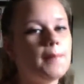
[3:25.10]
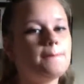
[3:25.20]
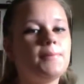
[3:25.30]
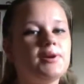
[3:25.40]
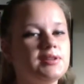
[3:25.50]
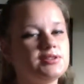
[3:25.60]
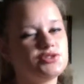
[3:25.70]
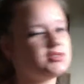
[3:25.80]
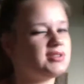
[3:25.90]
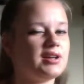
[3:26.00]
but it is
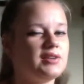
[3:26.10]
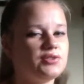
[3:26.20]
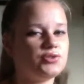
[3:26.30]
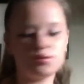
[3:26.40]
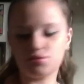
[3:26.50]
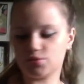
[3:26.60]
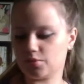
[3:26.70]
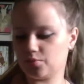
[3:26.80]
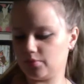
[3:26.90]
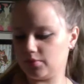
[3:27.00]
just like kind of a drugstore
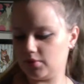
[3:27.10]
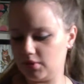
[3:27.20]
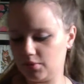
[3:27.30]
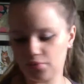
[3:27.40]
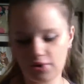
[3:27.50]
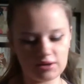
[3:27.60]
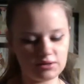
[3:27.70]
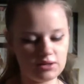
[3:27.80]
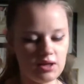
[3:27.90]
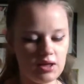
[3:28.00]
brand.
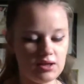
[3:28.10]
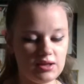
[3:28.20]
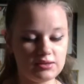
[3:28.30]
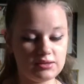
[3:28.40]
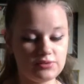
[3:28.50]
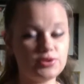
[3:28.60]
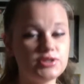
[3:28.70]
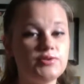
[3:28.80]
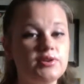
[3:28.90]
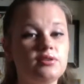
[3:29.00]
The French
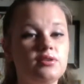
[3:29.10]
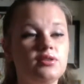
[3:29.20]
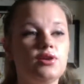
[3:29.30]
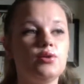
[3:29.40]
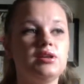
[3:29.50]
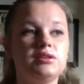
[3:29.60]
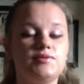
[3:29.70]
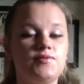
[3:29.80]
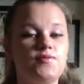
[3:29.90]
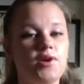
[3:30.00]
Vanilla, though, is
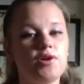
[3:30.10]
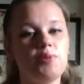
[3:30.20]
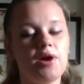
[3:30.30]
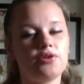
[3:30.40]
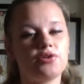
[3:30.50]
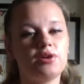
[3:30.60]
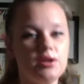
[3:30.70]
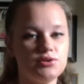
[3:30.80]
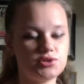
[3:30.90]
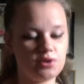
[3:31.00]
very powdery
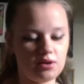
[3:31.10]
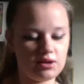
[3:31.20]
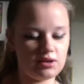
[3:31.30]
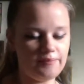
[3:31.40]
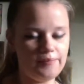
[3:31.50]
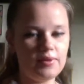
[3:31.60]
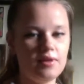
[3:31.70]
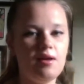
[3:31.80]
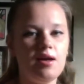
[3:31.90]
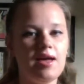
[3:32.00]
and chalky
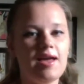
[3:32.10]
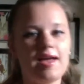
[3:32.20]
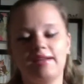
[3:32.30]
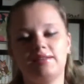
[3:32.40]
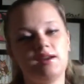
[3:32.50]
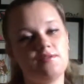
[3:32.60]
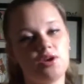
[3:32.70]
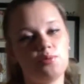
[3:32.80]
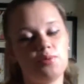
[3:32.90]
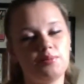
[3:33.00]
and not very
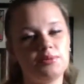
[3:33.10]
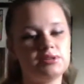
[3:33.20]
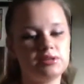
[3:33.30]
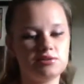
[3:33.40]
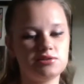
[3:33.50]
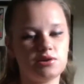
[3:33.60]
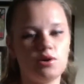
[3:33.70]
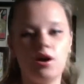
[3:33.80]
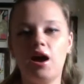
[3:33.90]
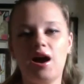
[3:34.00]
pigmented, so
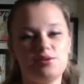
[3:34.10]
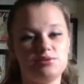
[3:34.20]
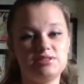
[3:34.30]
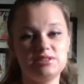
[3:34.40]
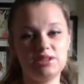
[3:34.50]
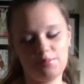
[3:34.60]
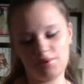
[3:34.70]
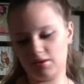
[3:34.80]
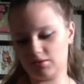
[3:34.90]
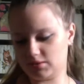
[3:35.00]
I would skip
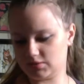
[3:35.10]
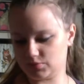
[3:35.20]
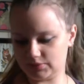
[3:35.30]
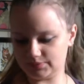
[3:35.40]
this one.